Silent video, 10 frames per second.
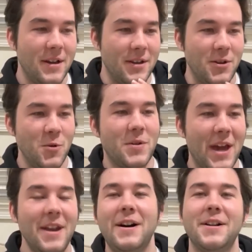You
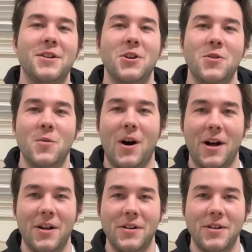cannot go
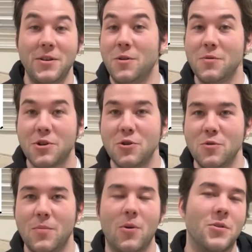on
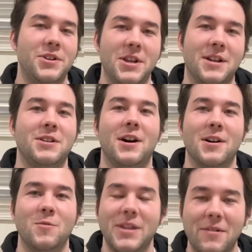YouTube or
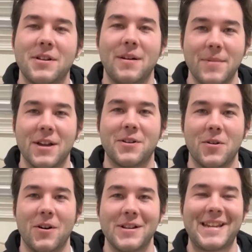TikTok without coming
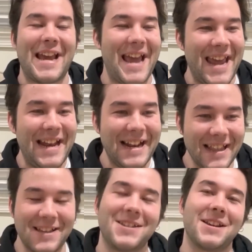across
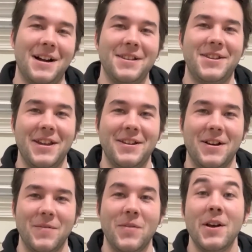endless content
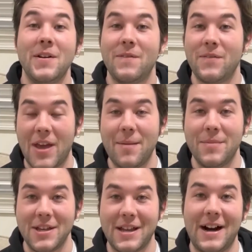of
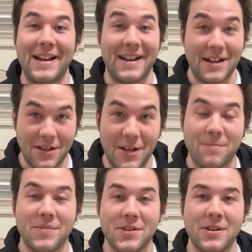Family Guy
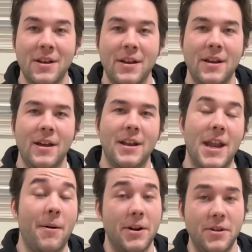clips.
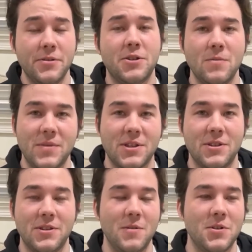Now, on YouTube, this
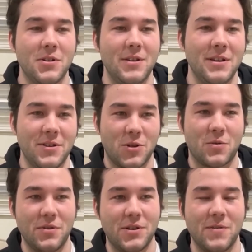is usually in the
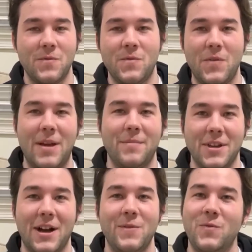source of Family
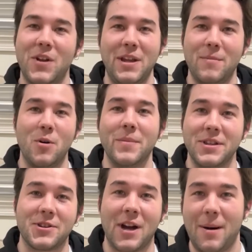Guy funny
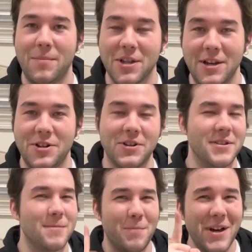moments
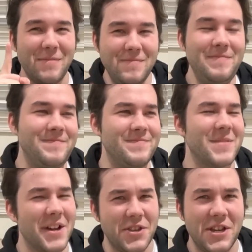compilations, but
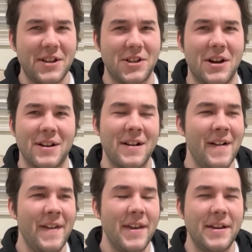on TikTok,
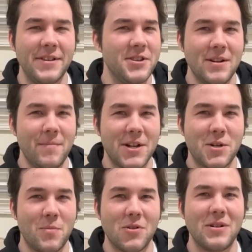it's in a
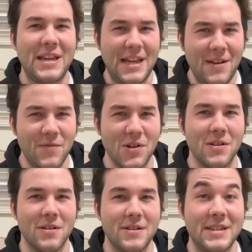much more
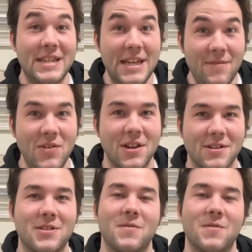evil, devious